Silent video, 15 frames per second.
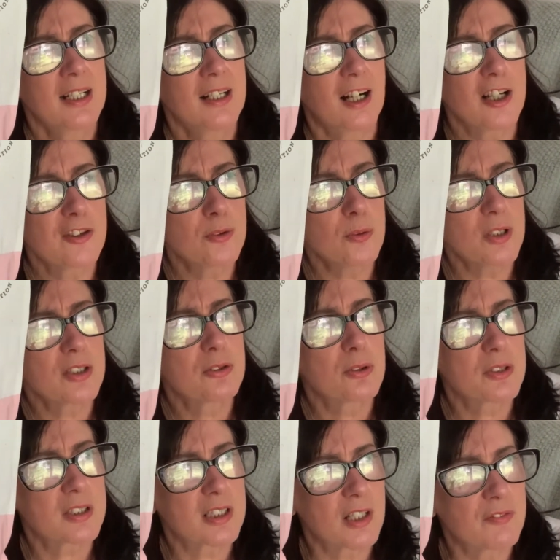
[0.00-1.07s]
I thought I'd
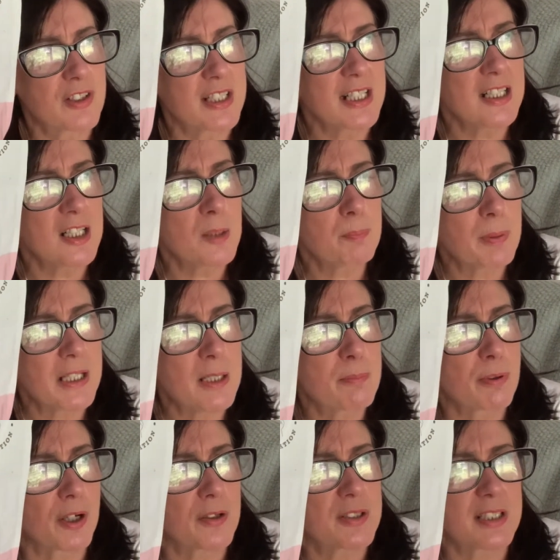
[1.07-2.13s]
ordered a vanilla pea
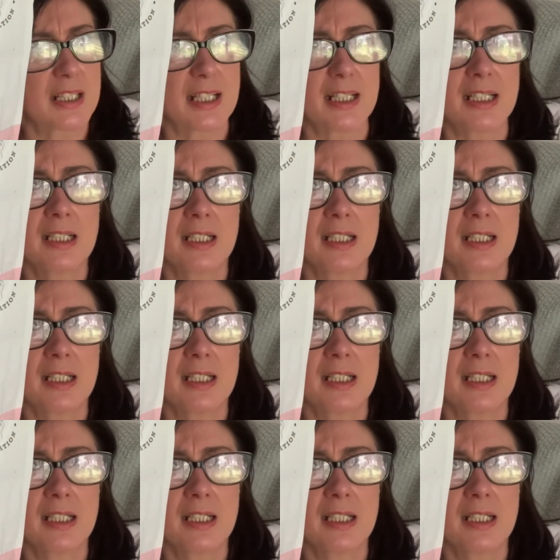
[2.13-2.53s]
protein